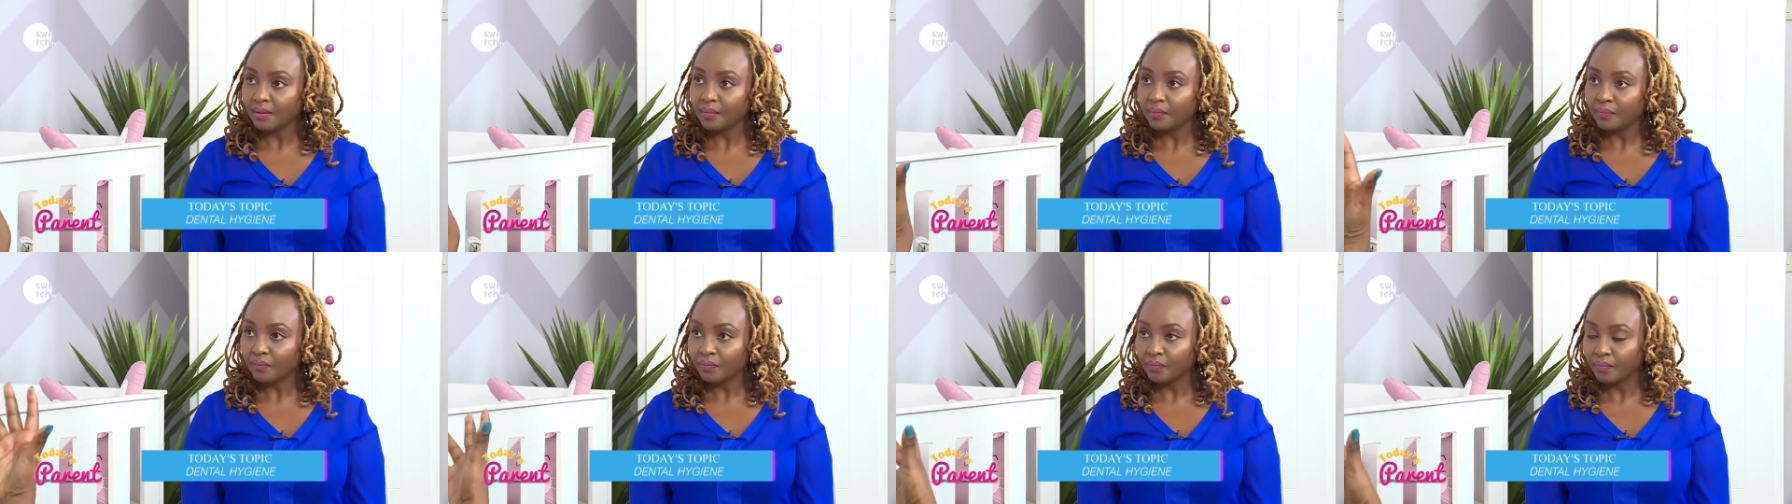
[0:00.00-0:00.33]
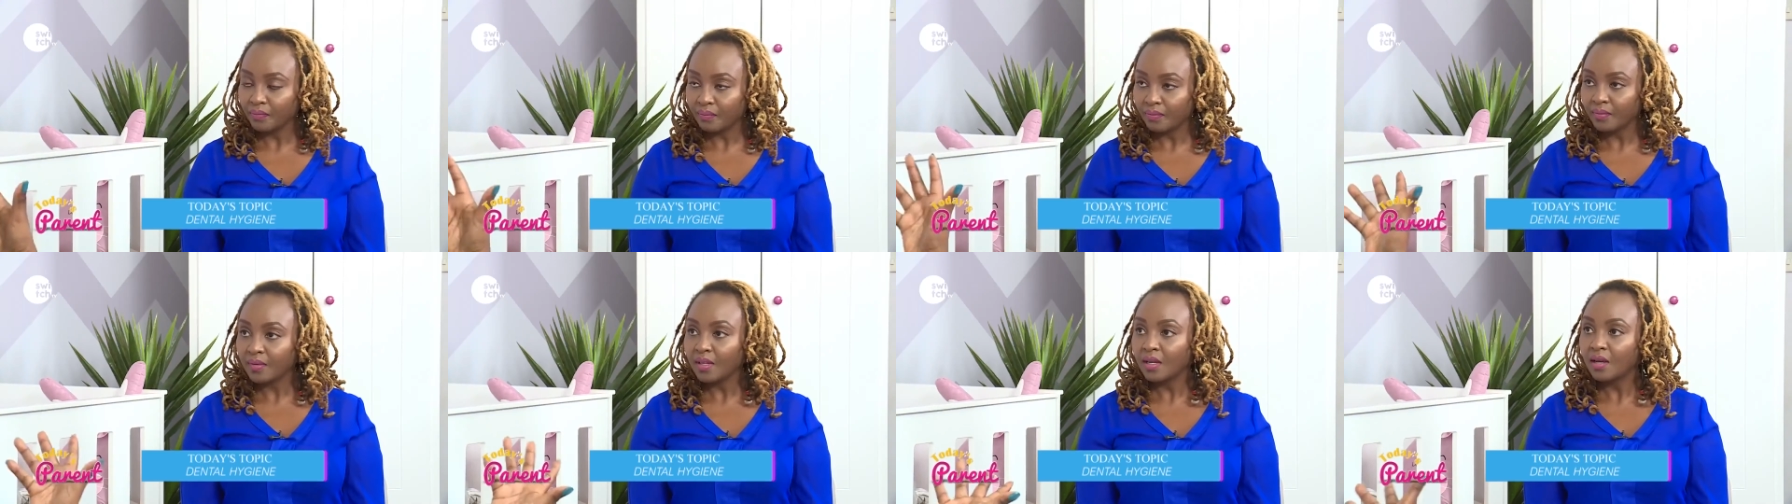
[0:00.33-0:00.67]
they feel
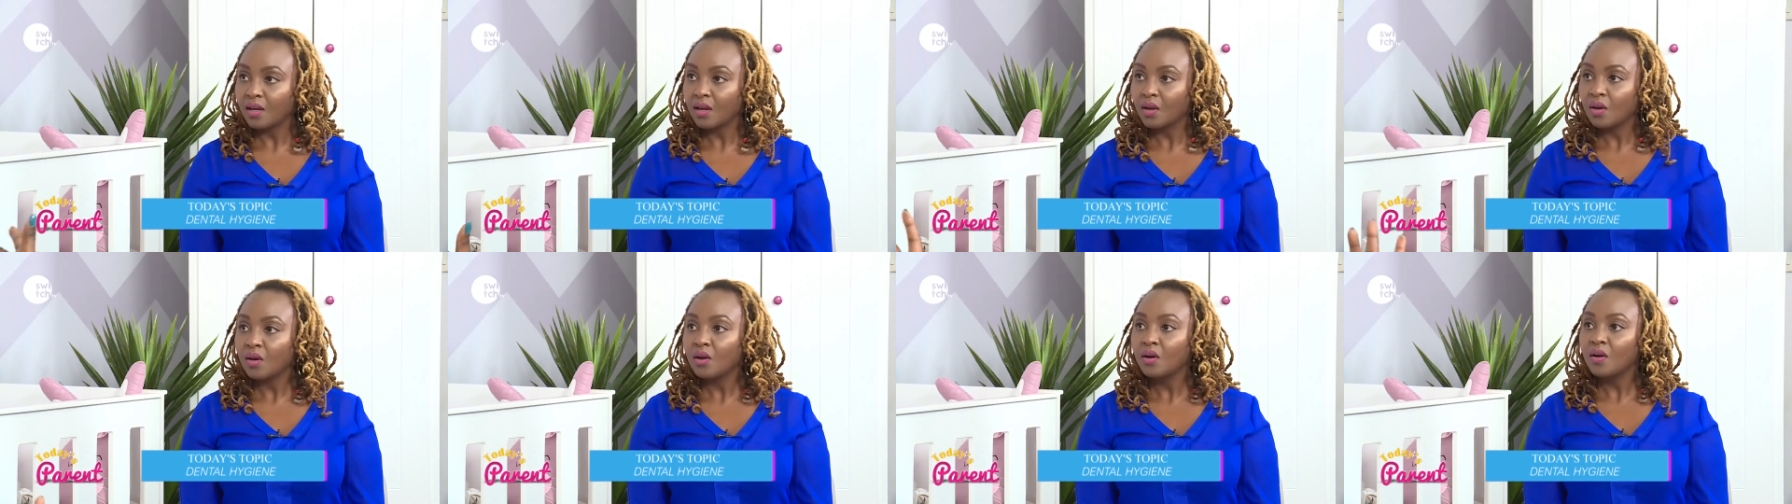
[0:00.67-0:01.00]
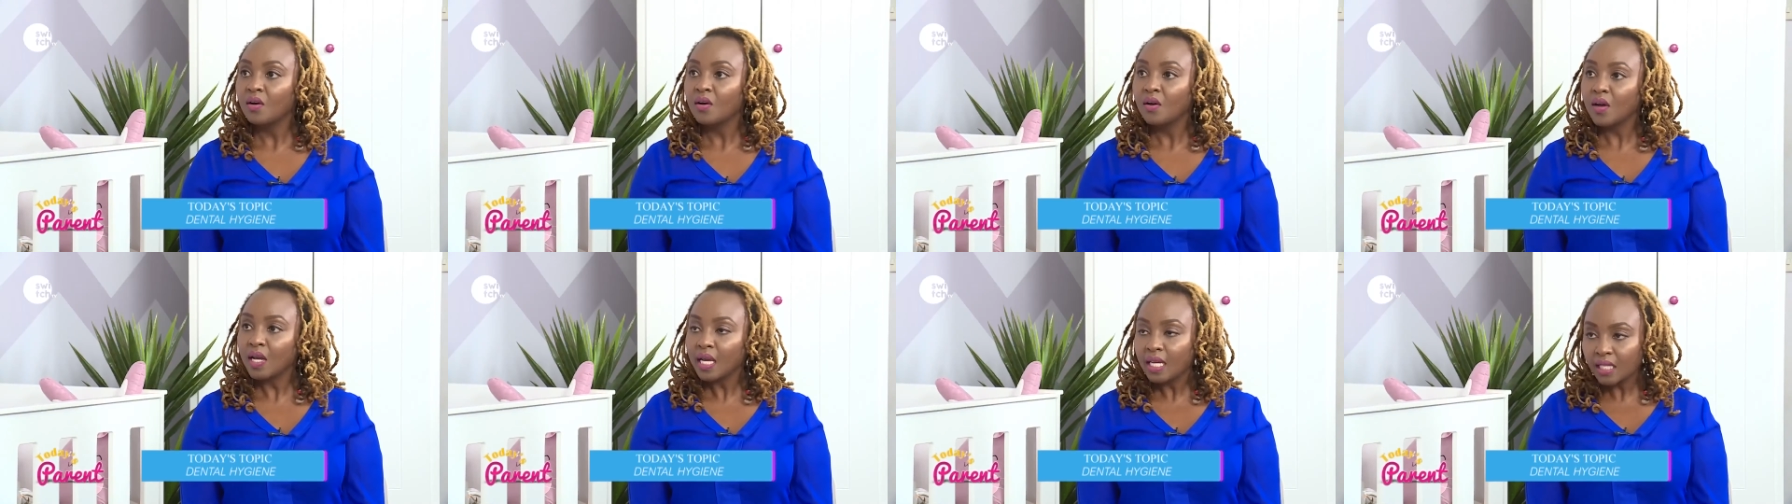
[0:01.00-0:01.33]
other people
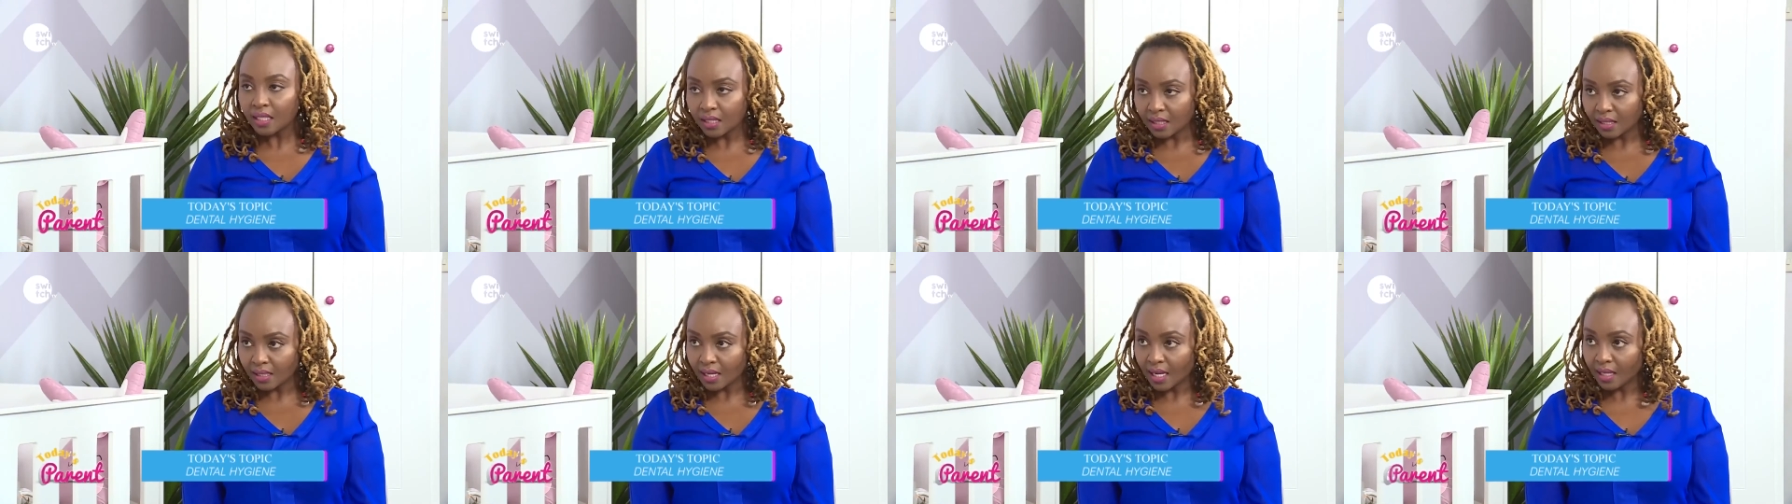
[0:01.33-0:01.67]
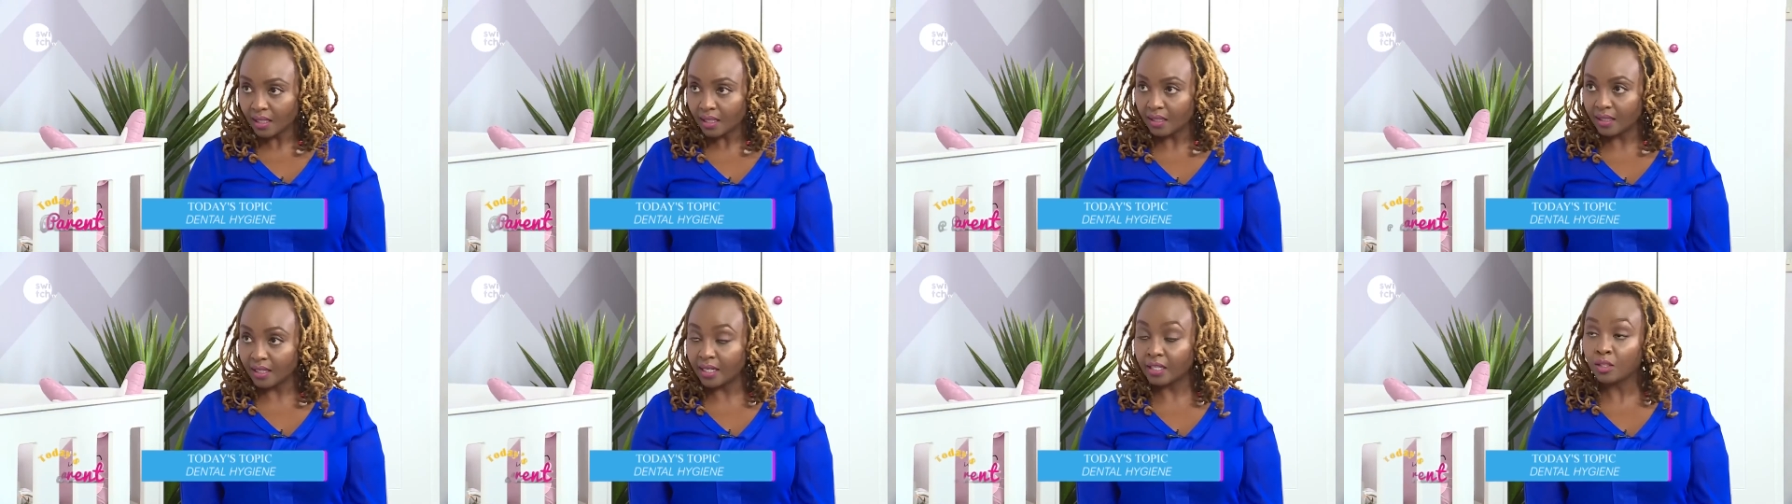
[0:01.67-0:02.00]
perceive them. Exactly,